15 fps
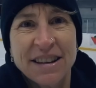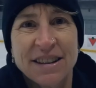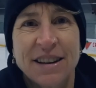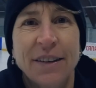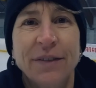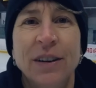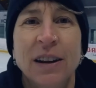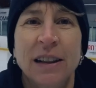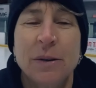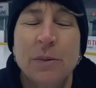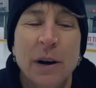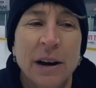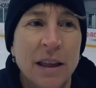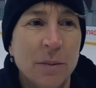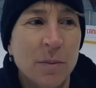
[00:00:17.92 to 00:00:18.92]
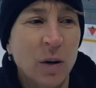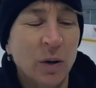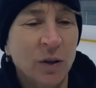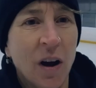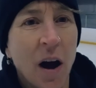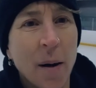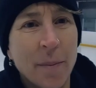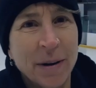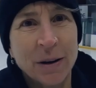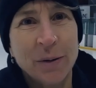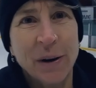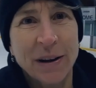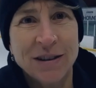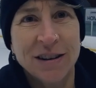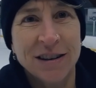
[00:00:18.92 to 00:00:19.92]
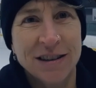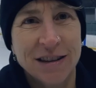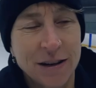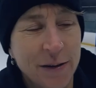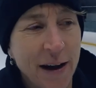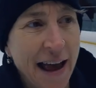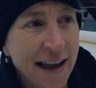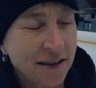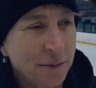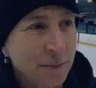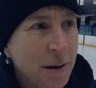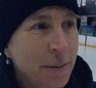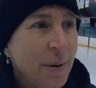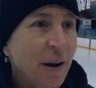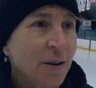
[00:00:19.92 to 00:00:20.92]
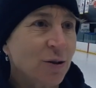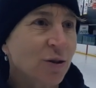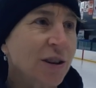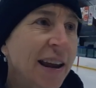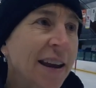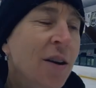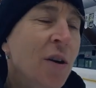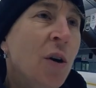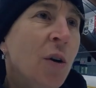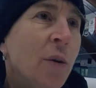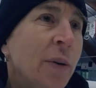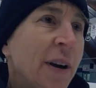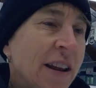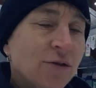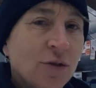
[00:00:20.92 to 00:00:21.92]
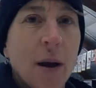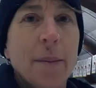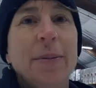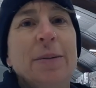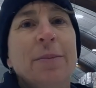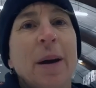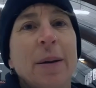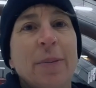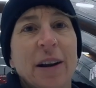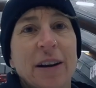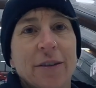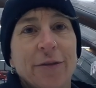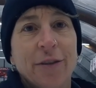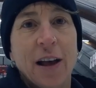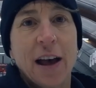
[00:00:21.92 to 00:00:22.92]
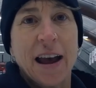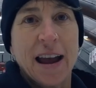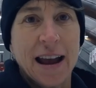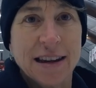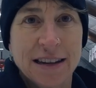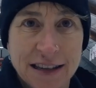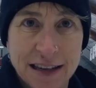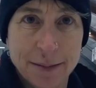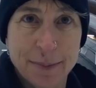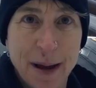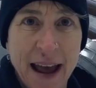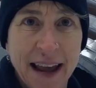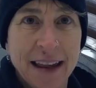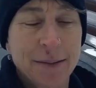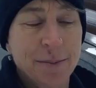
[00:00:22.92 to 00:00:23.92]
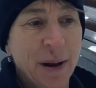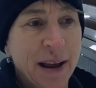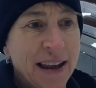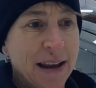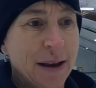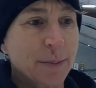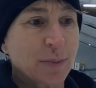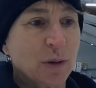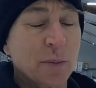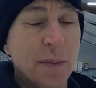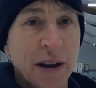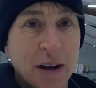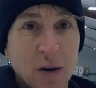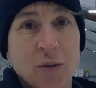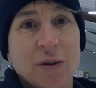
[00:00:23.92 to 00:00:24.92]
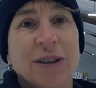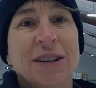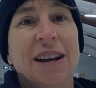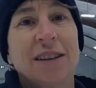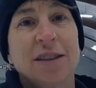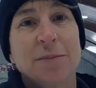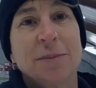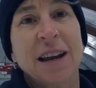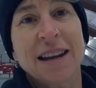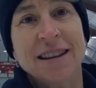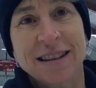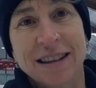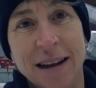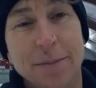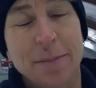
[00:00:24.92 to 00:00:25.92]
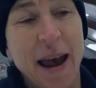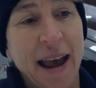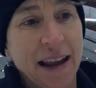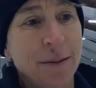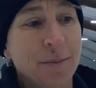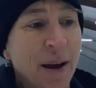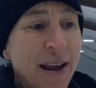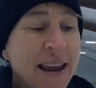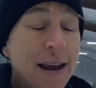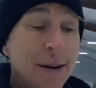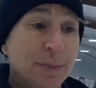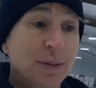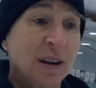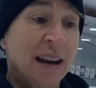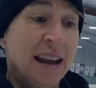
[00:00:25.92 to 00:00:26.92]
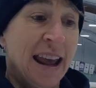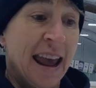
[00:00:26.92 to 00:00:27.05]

It's definitely one of the most common questions that you ask me about. You say, when I drop into my butterfly, I sit back in my hips, or my coach tells me I sit back in my hips.